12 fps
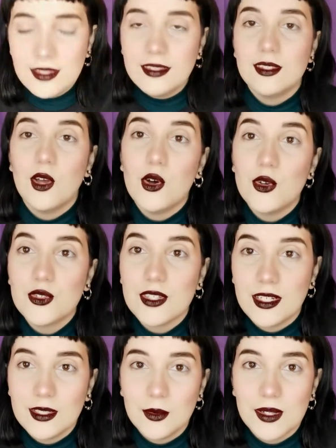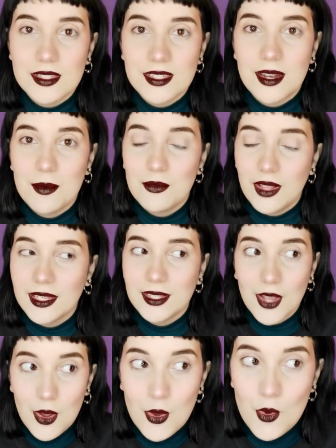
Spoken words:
and those are the ones that I'm like,